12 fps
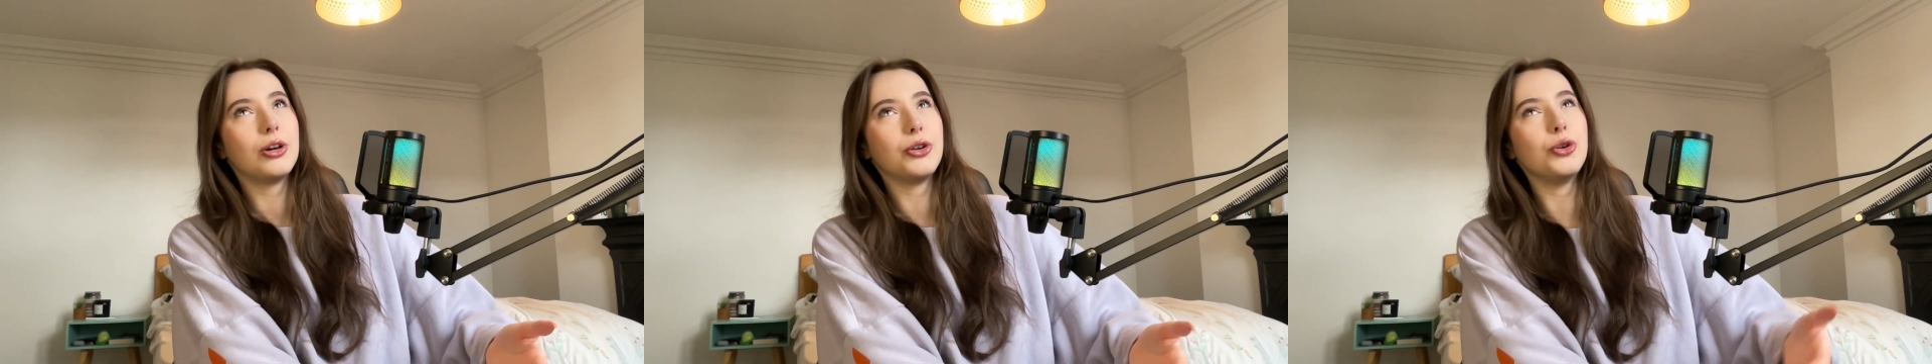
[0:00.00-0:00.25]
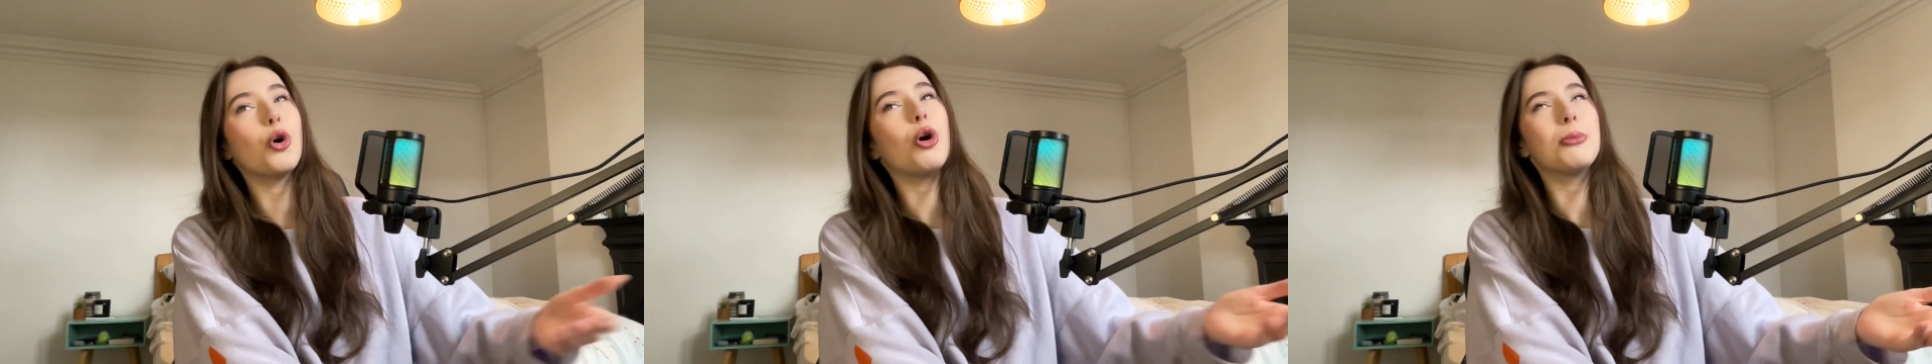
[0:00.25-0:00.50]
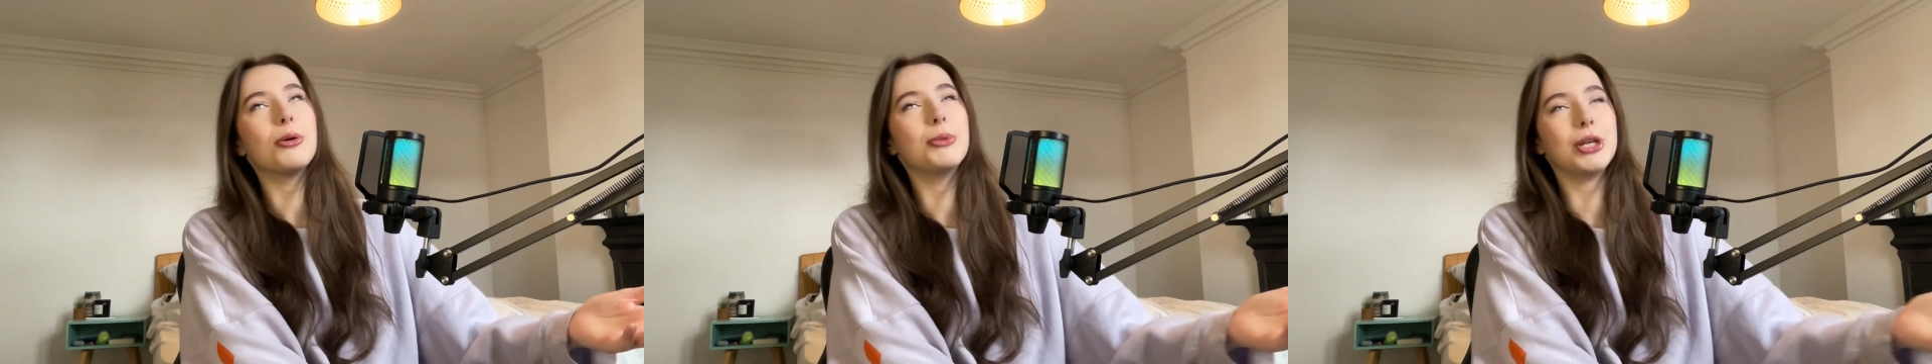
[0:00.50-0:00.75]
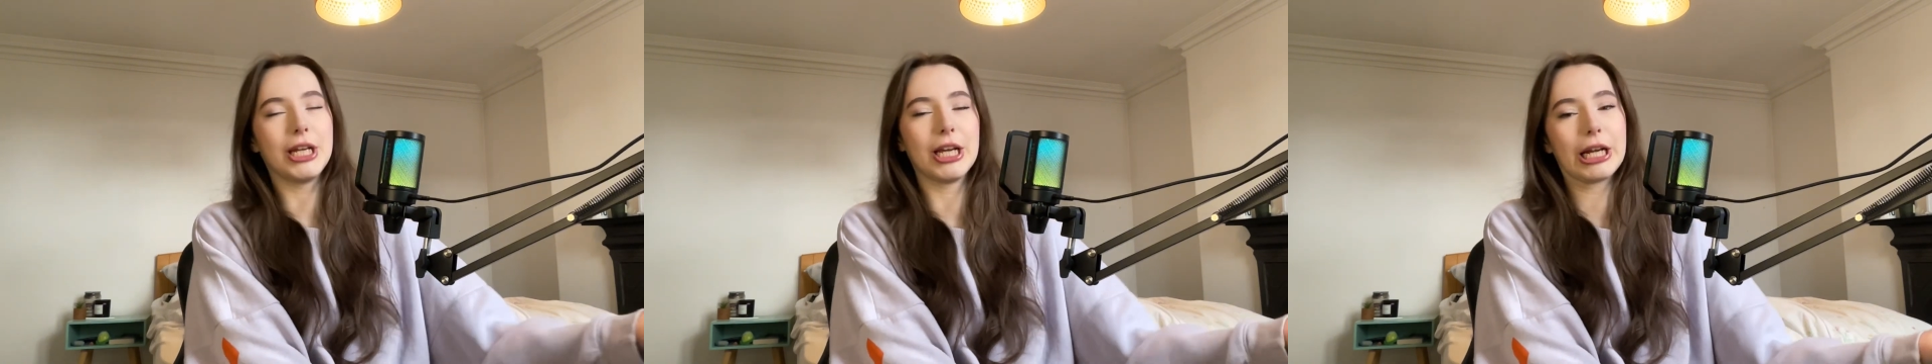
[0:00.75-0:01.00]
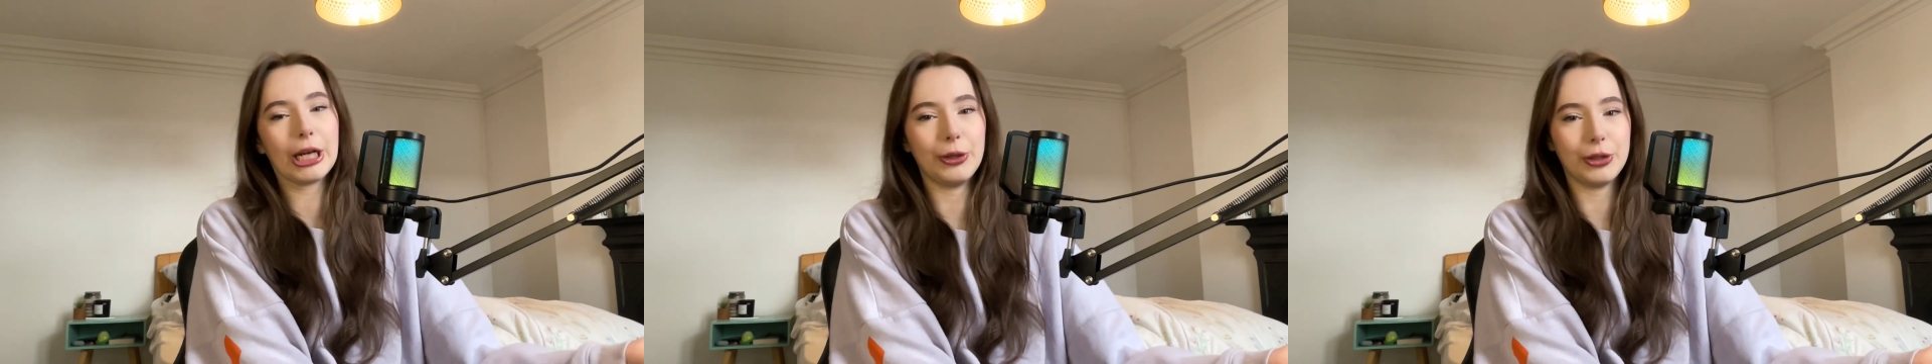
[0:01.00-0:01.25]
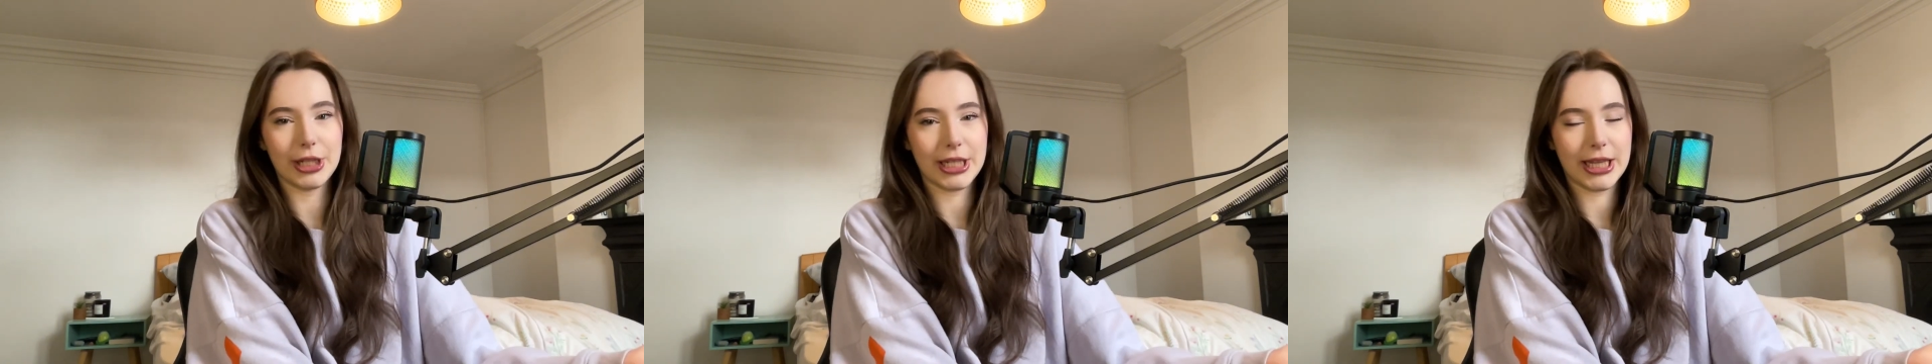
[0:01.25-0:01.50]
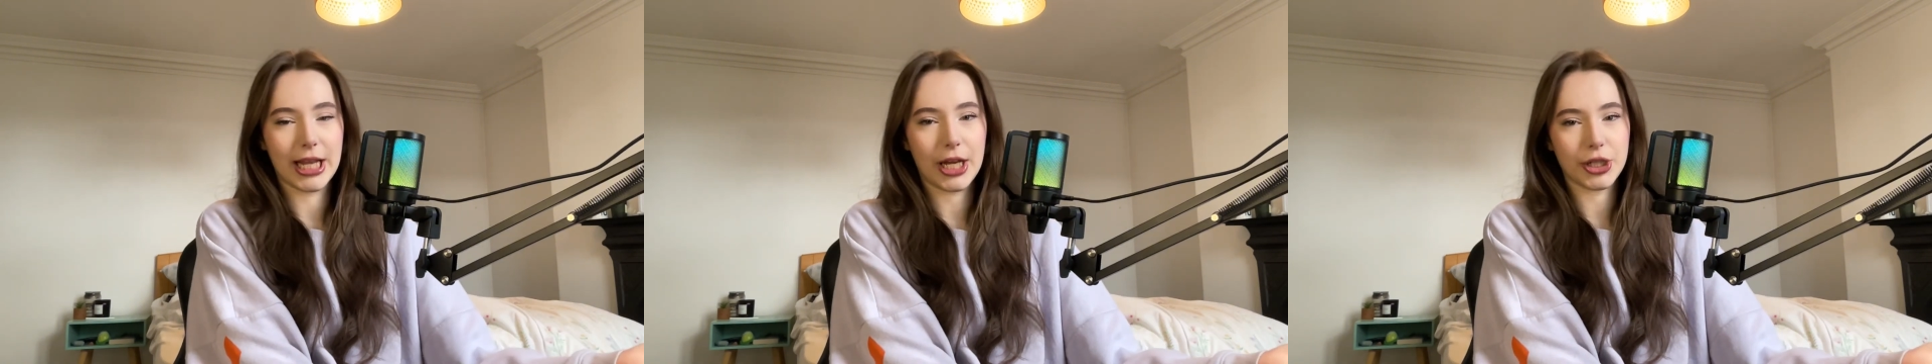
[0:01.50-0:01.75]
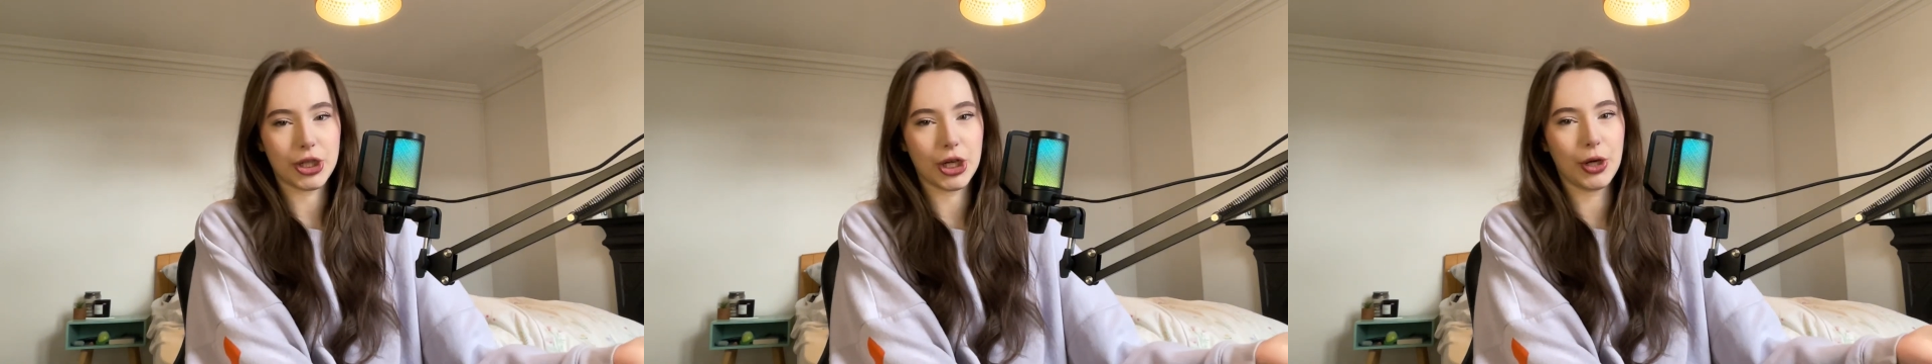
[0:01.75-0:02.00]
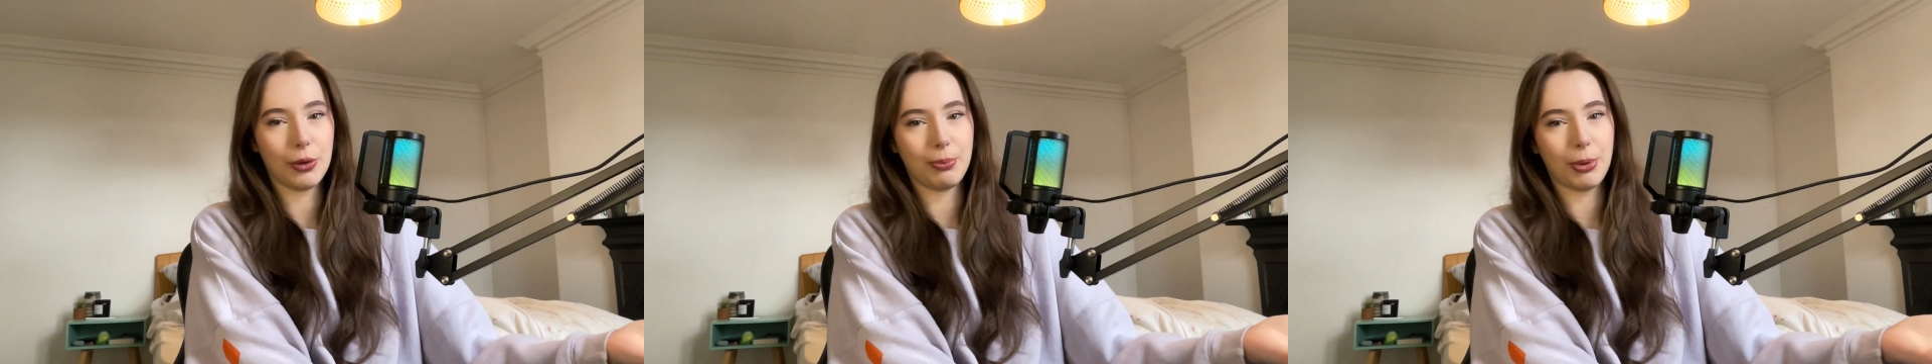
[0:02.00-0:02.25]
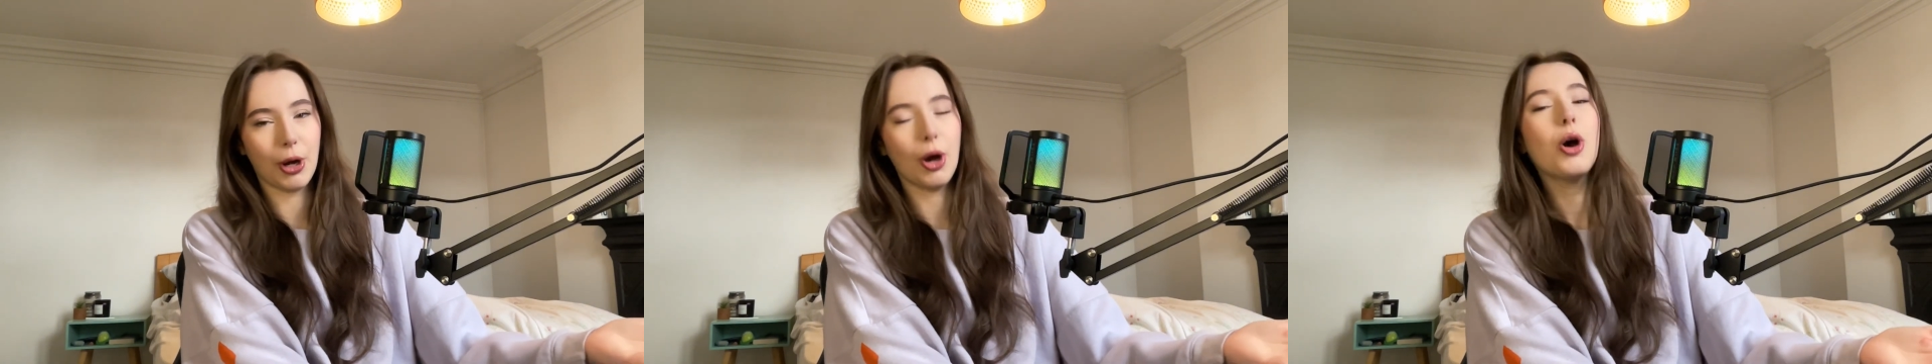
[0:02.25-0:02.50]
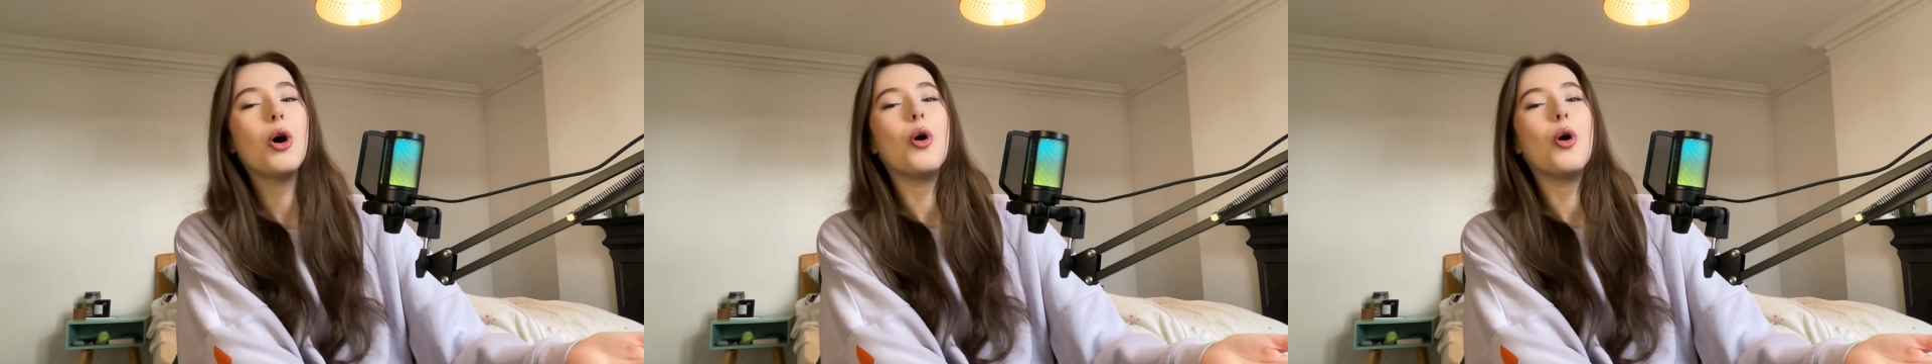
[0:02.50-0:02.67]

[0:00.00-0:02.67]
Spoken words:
normal money included in that too, but